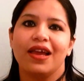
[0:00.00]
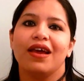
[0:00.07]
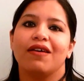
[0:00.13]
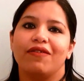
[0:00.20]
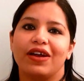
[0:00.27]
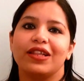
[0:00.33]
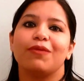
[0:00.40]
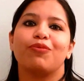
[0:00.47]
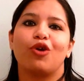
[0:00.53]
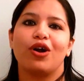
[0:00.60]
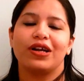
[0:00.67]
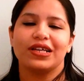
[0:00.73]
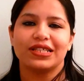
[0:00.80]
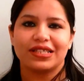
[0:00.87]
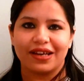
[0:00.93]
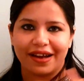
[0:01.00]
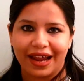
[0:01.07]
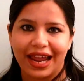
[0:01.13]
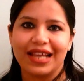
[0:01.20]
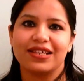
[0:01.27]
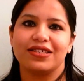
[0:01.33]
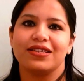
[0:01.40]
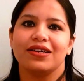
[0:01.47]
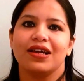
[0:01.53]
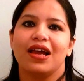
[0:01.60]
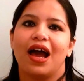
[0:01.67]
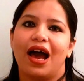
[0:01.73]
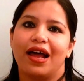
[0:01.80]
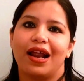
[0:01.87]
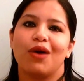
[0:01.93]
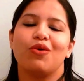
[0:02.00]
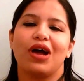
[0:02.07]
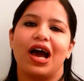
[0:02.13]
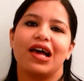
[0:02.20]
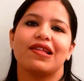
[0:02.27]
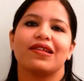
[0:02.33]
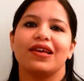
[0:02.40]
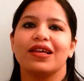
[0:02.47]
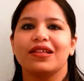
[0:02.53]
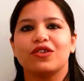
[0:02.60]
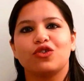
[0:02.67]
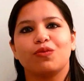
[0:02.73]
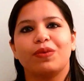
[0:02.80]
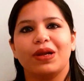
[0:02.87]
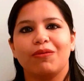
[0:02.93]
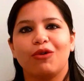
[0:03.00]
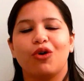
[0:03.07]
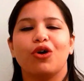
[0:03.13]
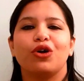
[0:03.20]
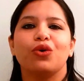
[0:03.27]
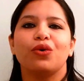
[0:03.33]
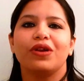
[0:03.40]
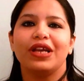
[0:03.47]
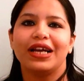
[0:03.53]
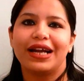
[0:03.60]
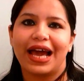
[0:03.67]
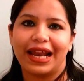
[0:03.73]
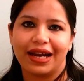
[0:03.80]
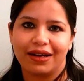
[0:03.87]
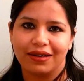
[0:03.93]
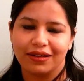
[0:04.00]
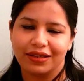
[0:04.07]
where the protest ranged around asking the Supreme Court to redirect